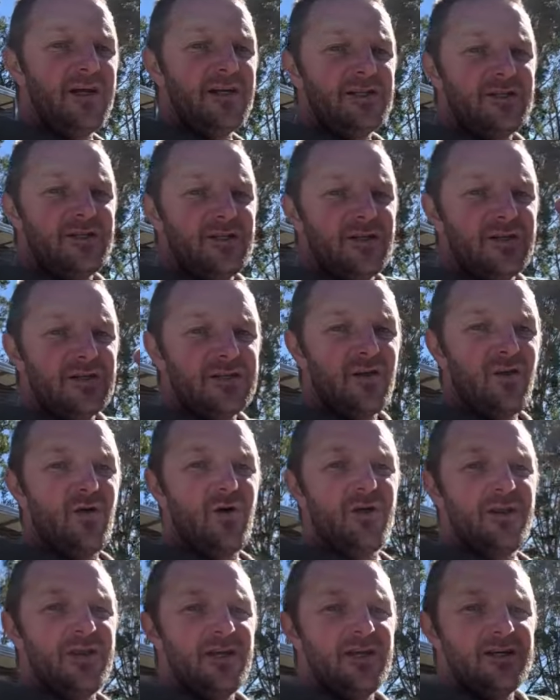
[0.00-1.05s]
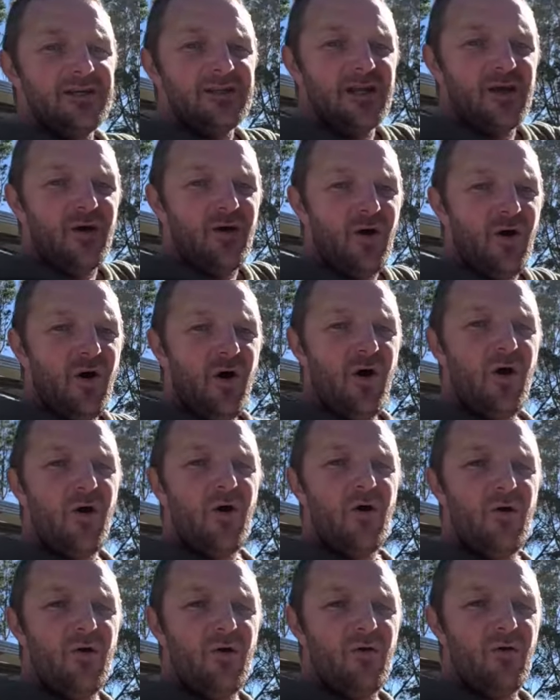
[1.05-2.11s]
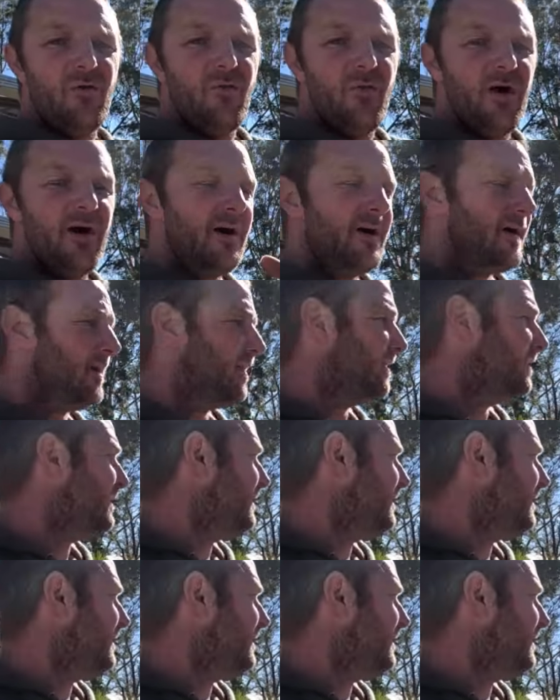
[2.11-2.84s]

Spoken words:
it's just like this the whole way.